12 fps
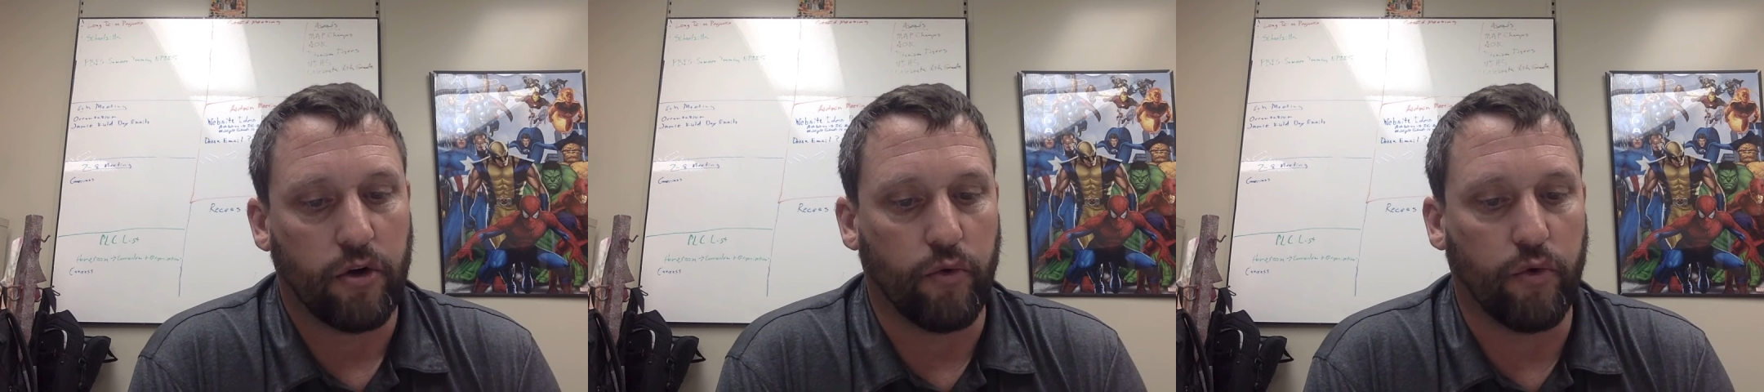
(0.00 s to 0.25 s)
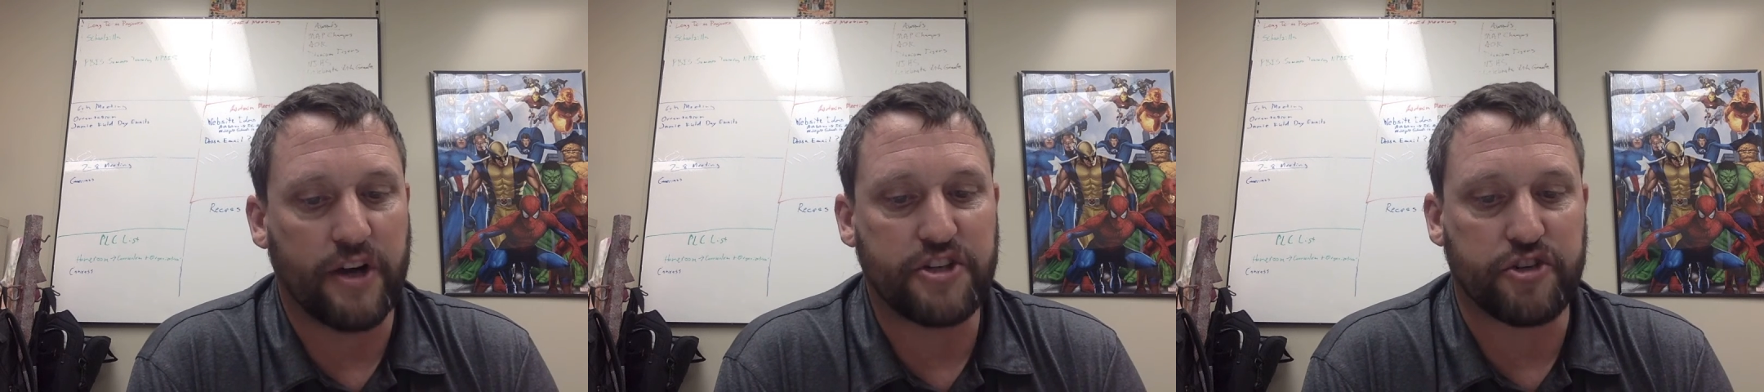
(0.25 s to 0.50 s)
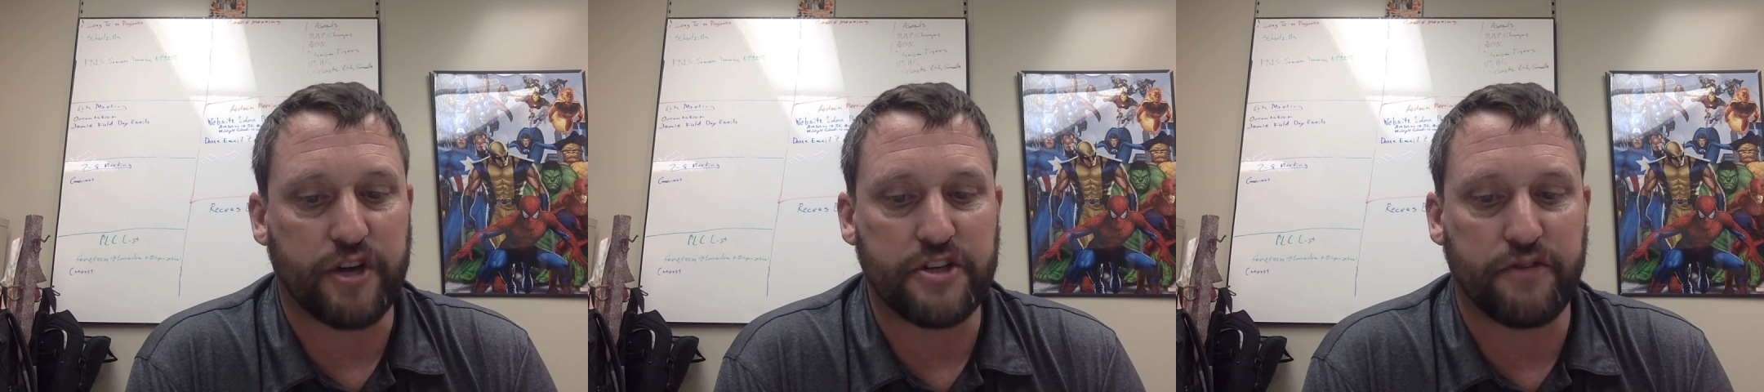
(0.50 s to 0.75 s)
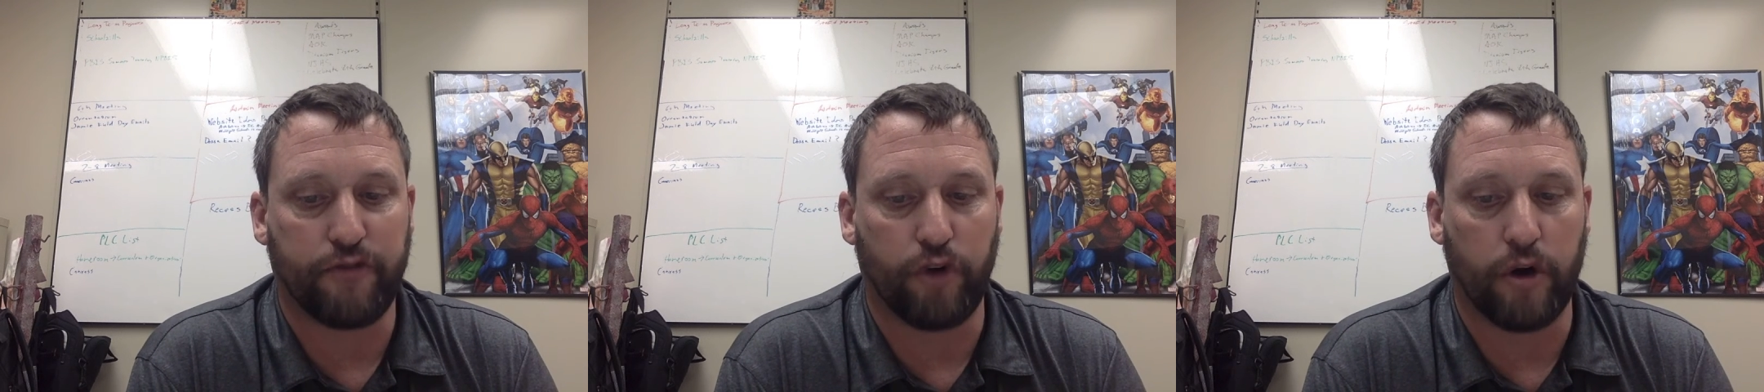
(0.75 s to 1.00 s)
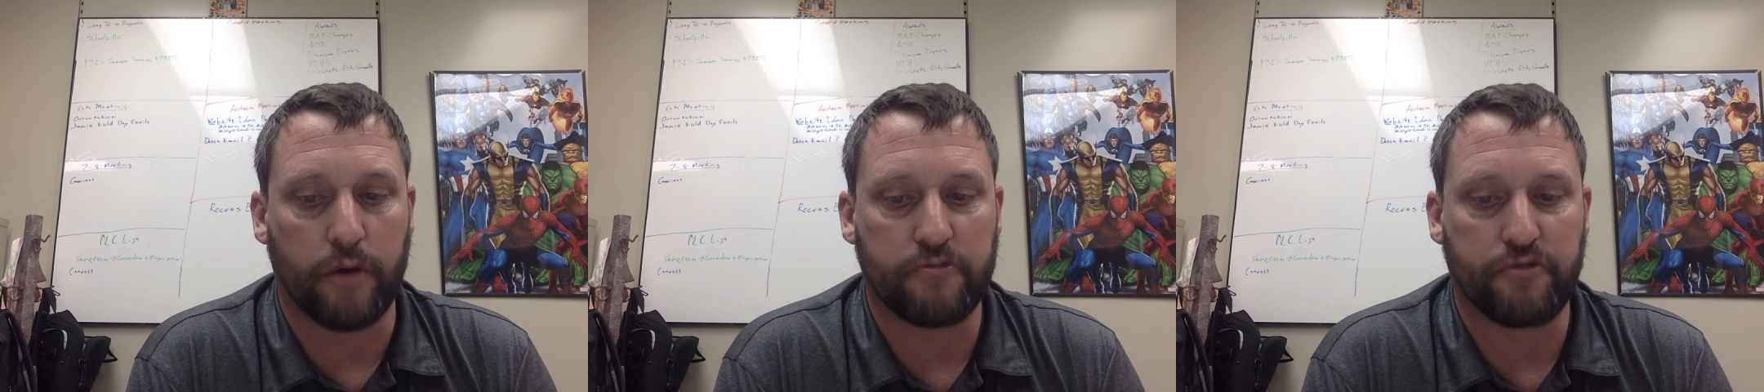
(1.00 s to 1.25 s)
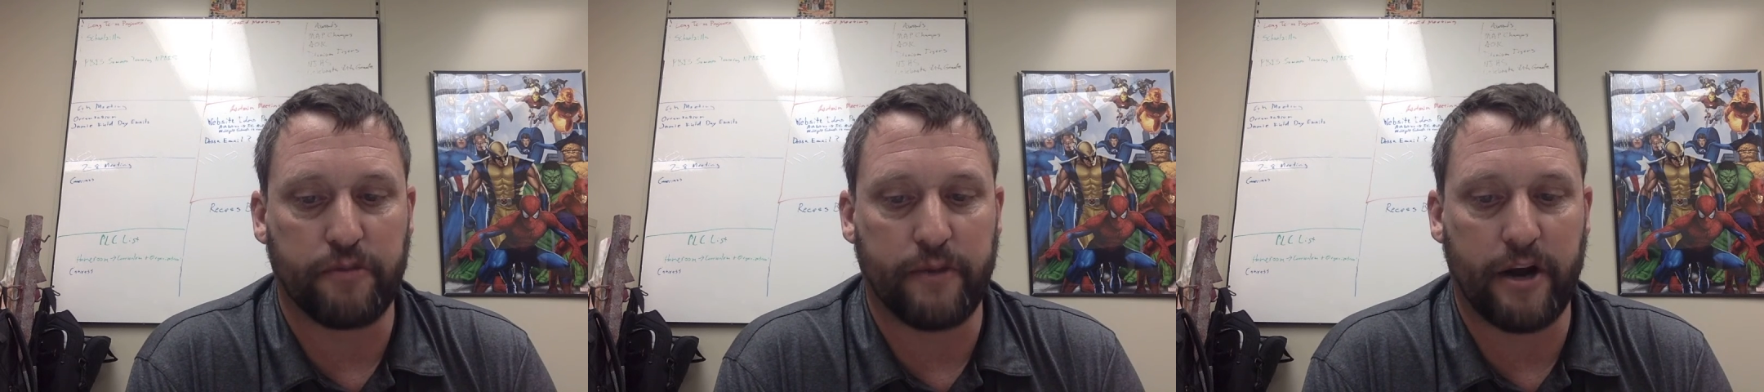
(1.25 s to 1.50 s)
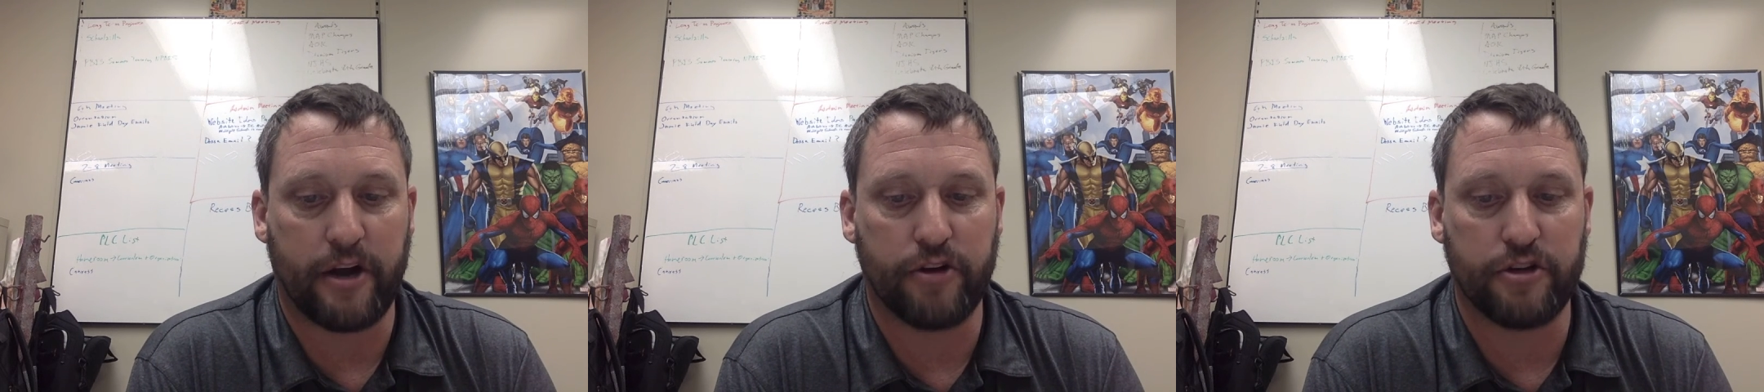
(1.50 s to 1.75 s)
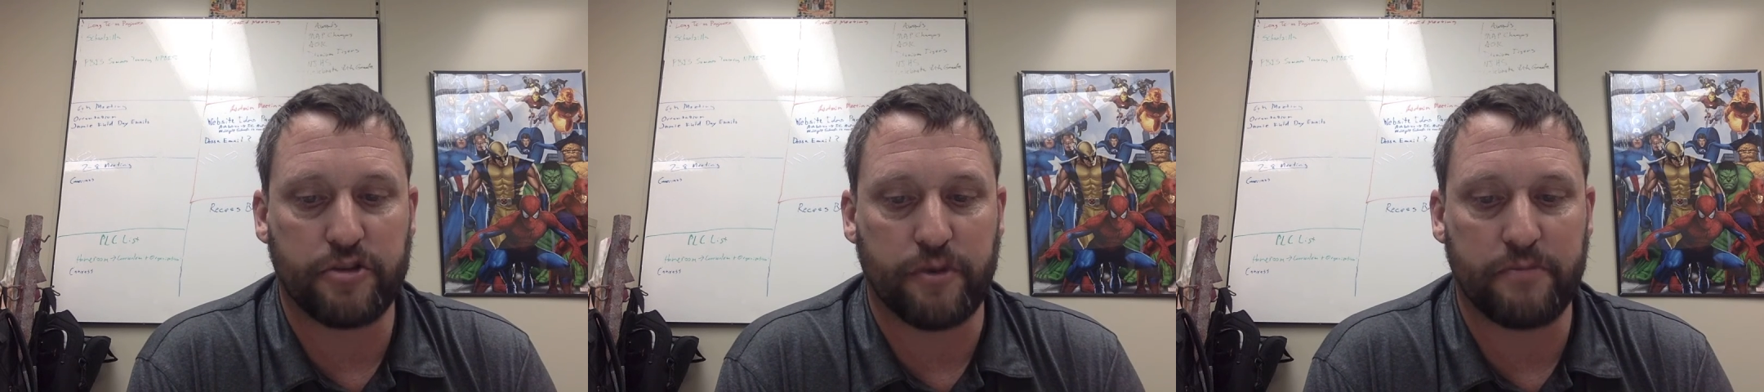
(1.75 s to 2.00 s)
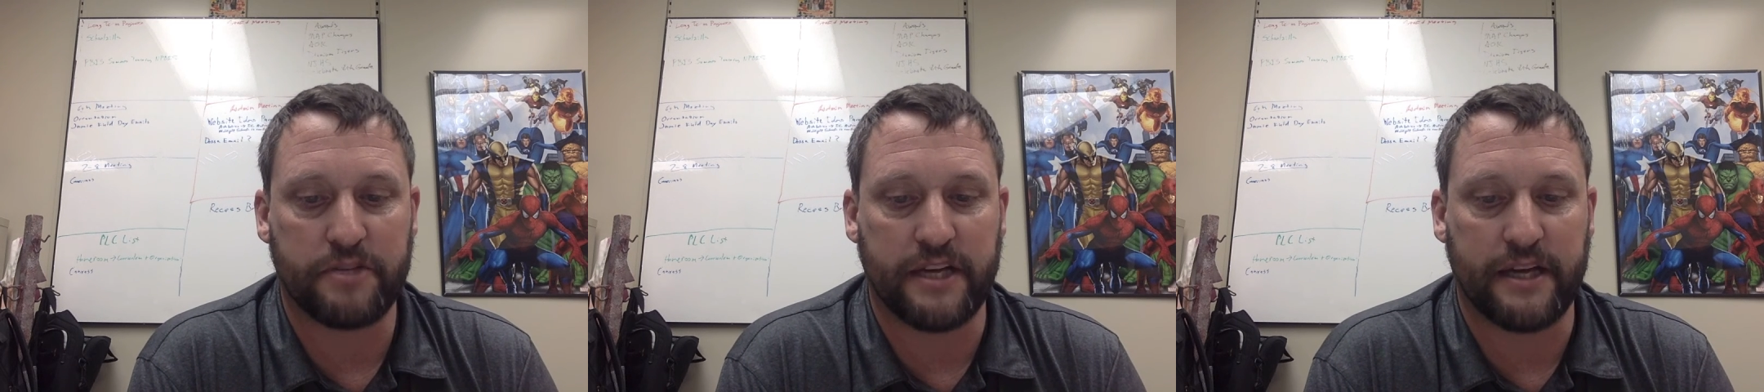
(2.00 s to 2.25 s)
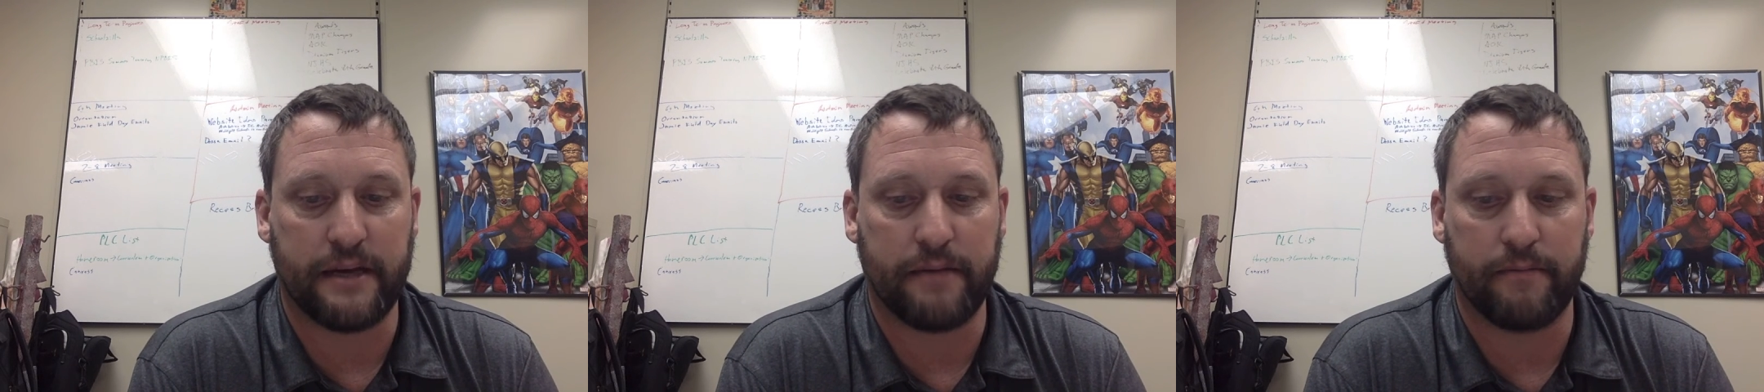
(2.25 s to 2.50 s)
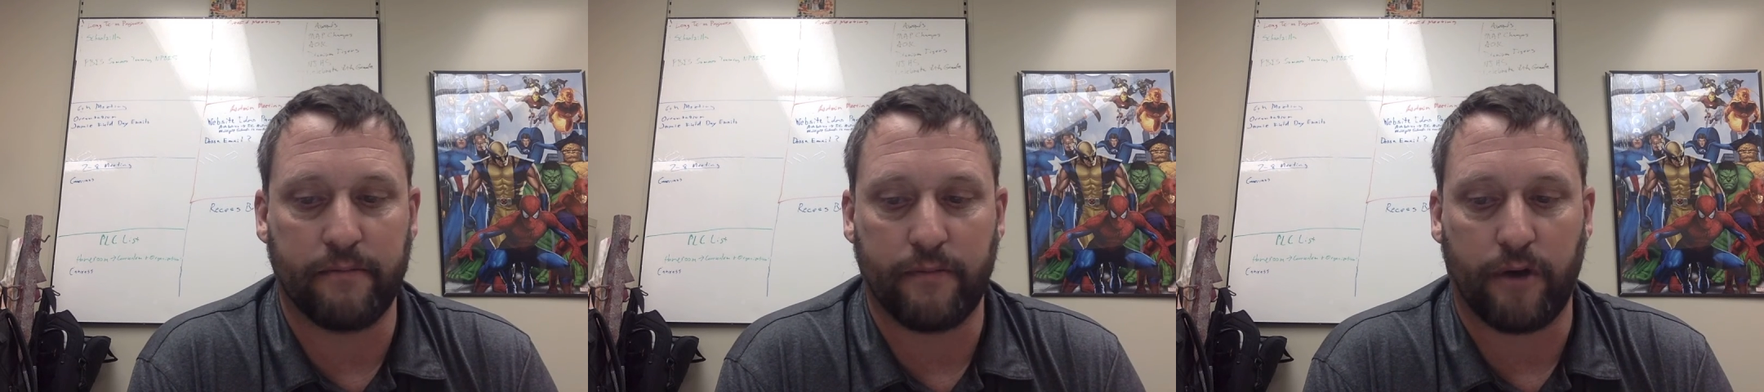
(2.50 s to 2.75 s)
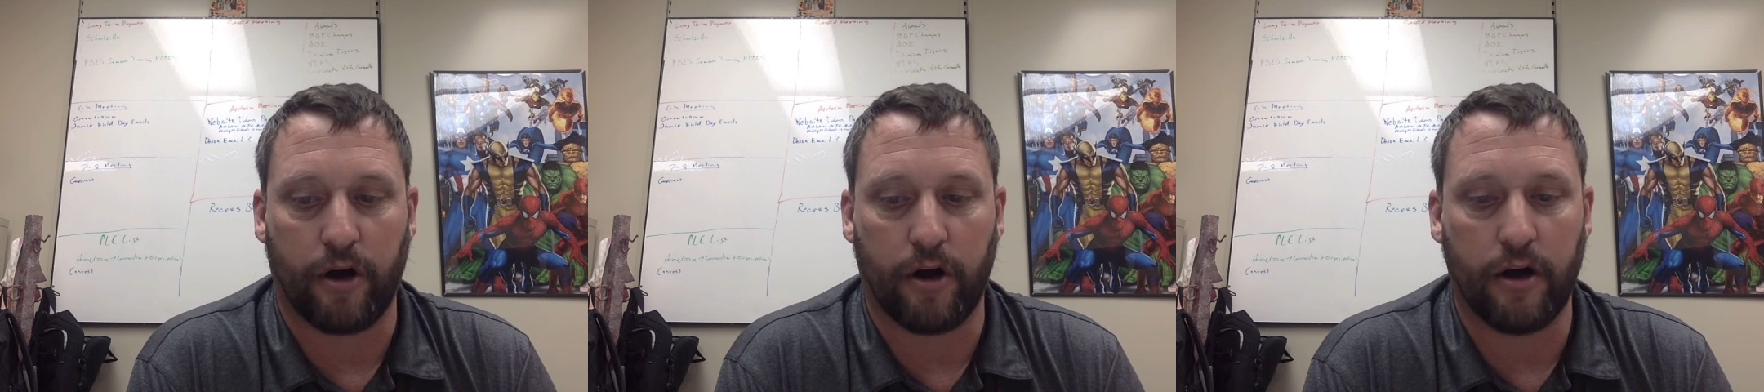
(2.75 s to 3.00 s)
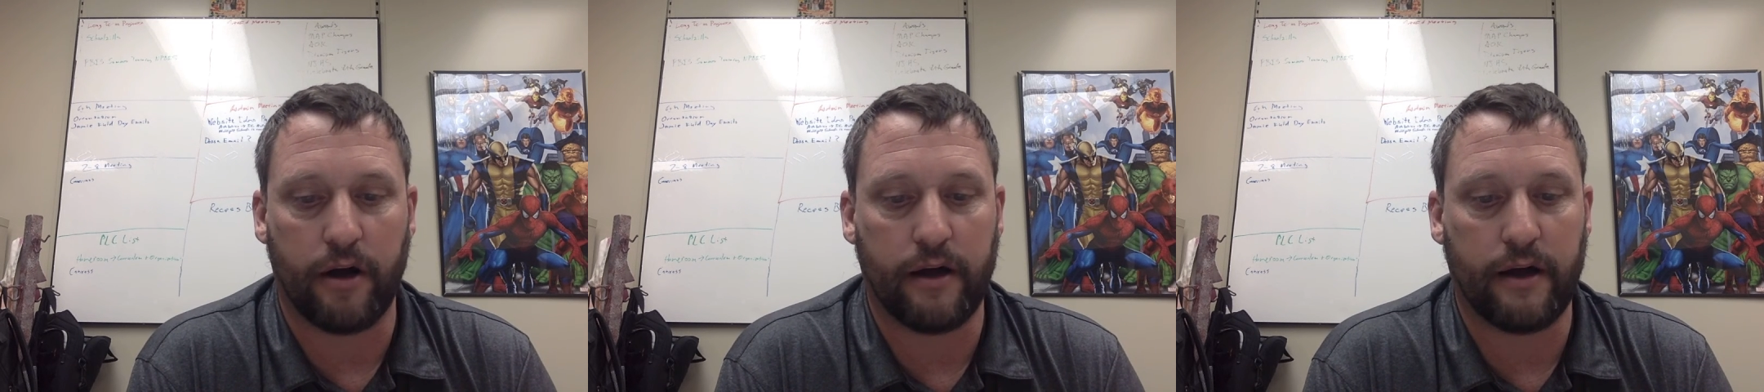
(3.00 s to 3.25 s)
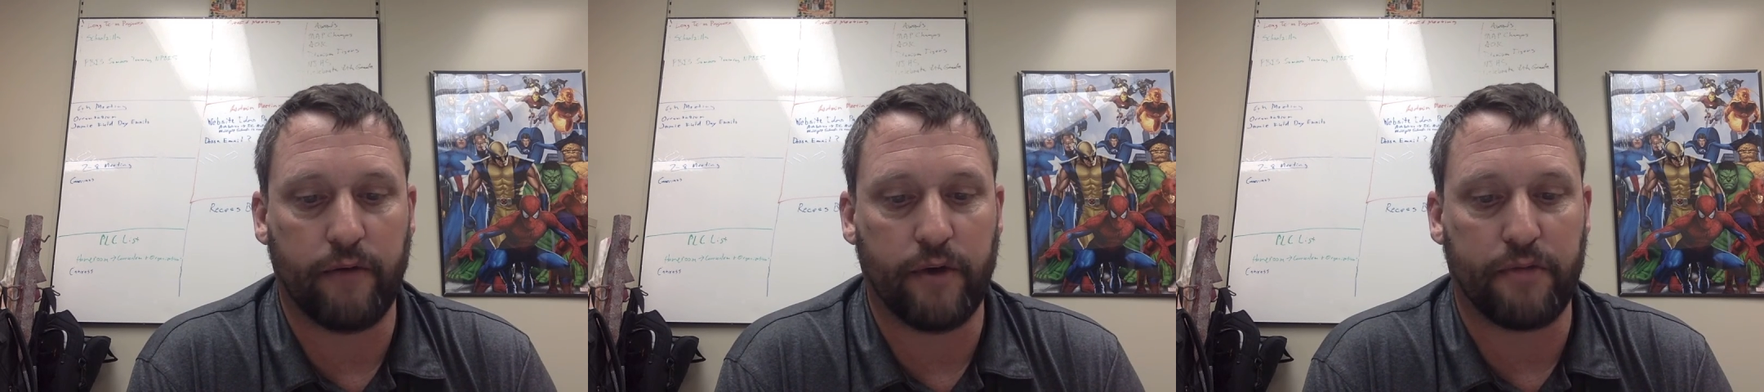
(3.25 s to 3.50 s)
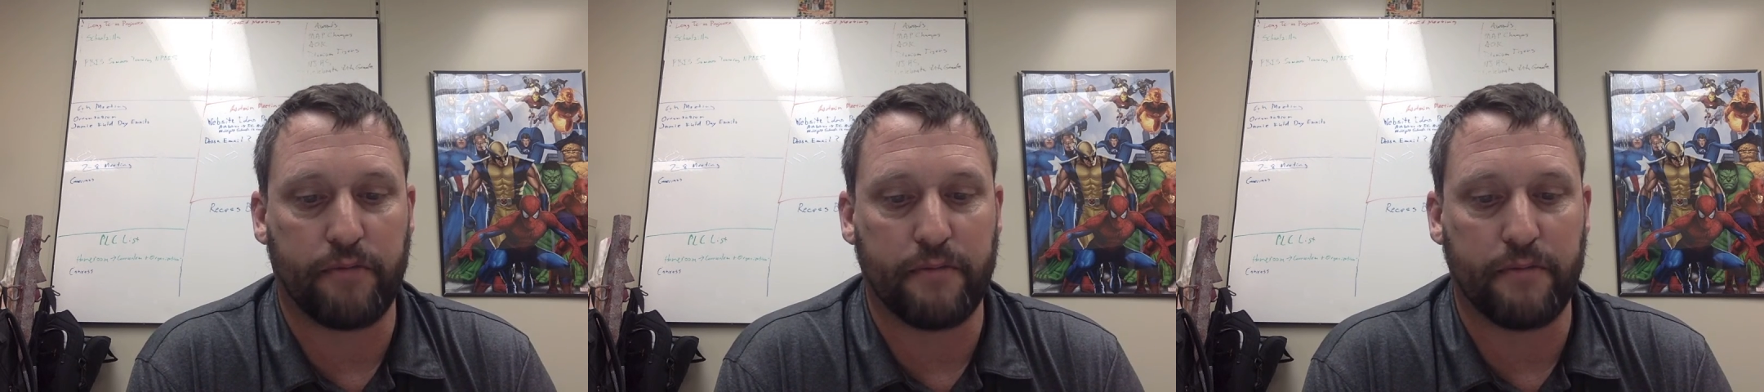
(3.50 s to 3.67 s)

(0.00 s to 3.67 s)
Registration forms for the Barracuda swim team are with